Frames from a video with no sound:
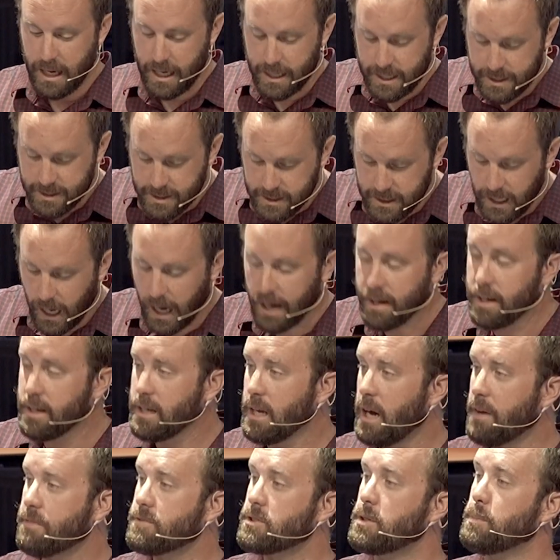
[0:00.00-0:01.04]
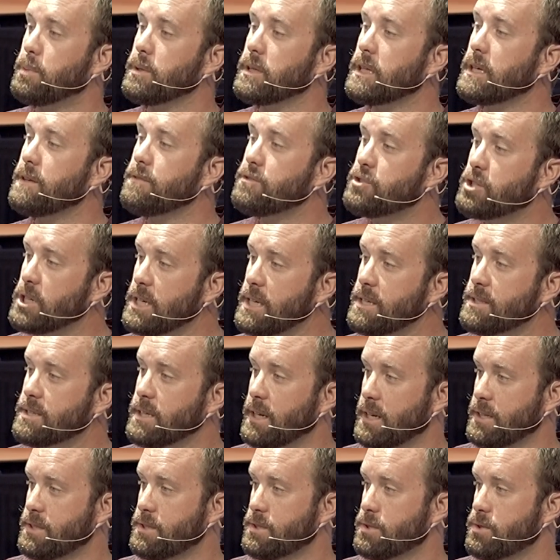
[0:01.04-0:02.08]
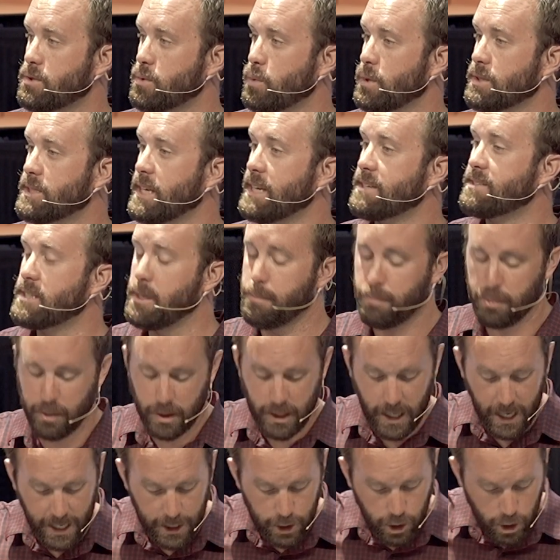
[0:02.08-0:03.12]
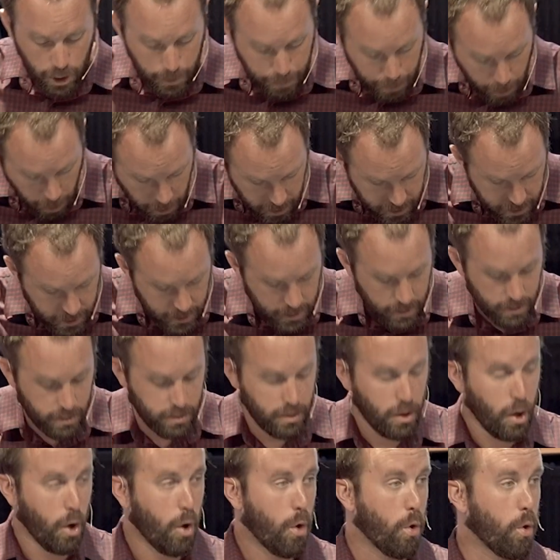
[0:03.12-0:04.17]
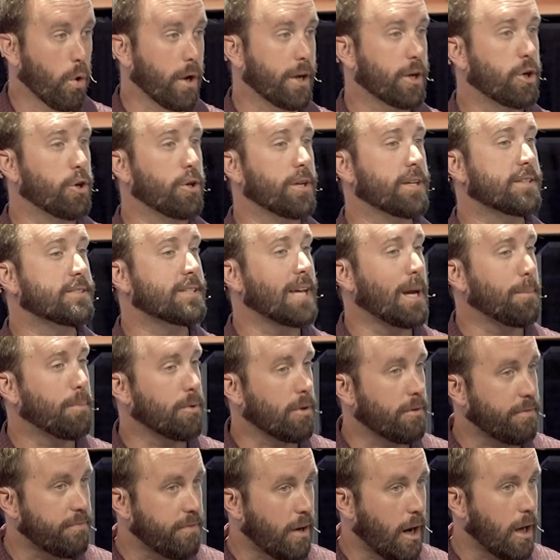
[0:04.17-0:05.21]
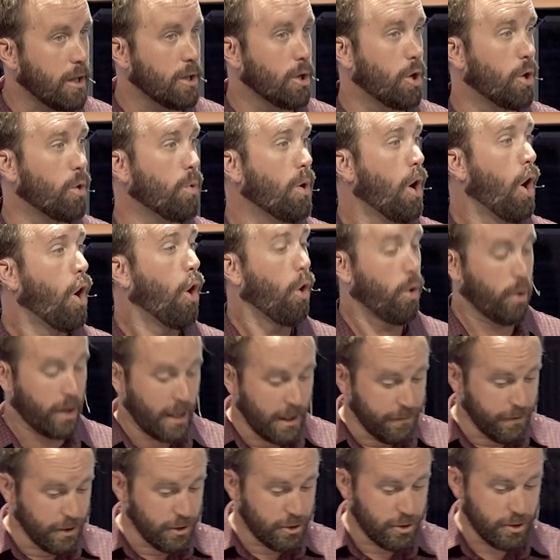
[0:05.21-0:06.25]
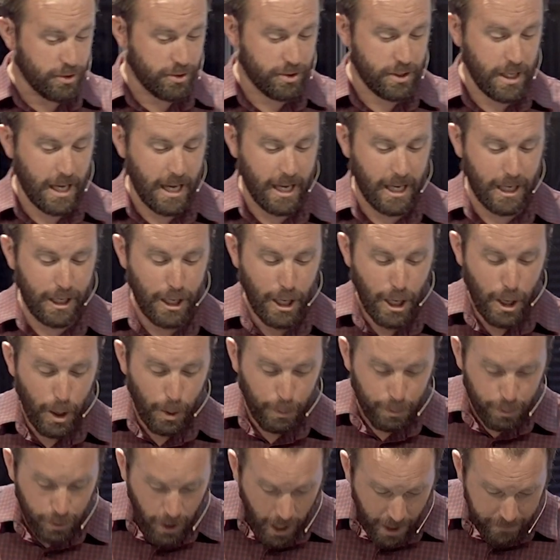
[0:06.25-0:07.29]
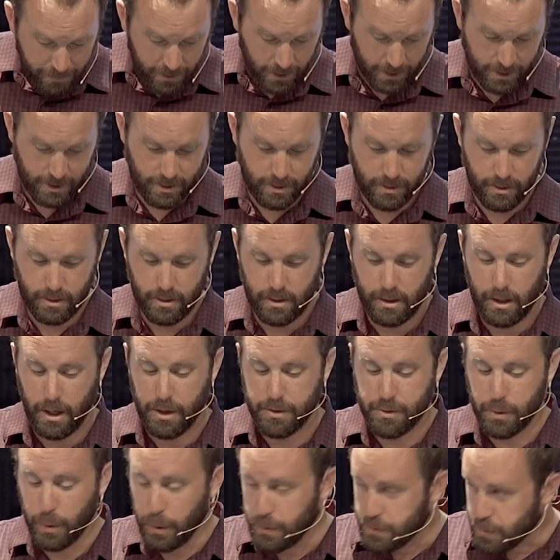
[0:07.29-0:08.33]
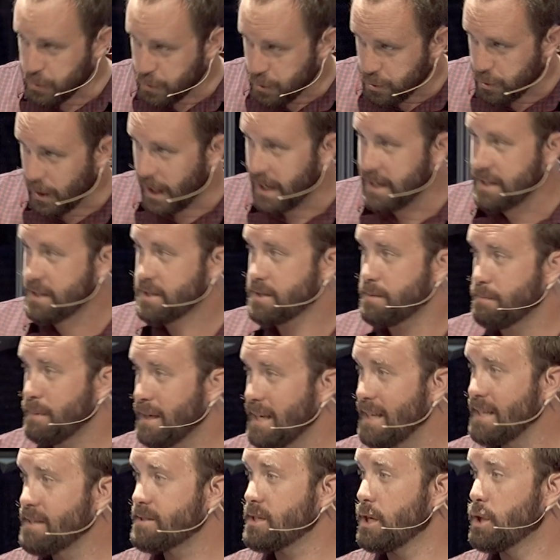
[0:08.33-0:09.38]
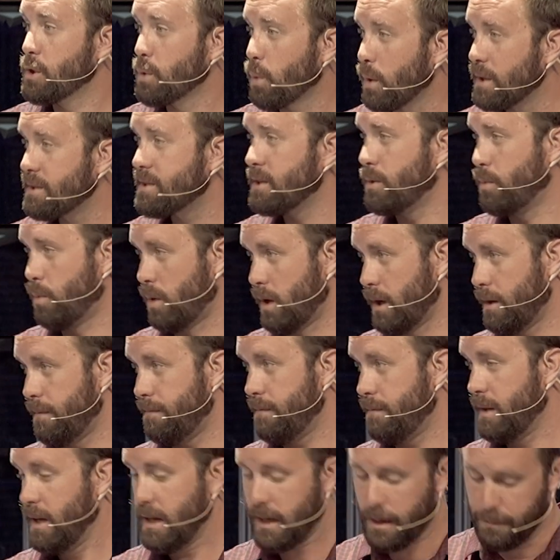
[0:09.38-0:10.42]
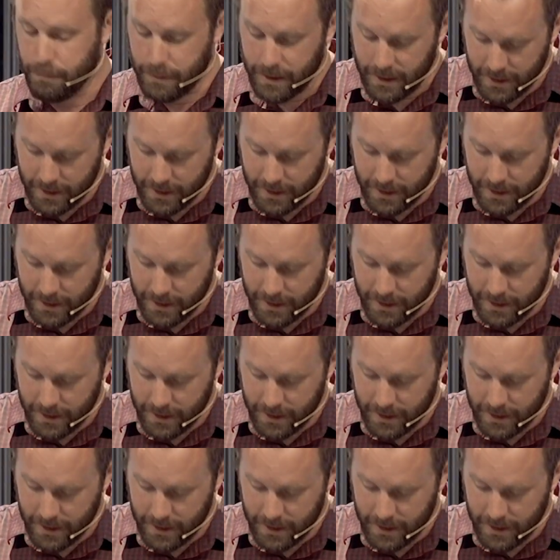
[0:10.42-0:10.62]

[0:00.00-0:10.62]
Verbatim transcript: it is not enough to believe Jesus was a simply a good person or a good example to follow or even just a prophet. So, so Christ means anointed one. It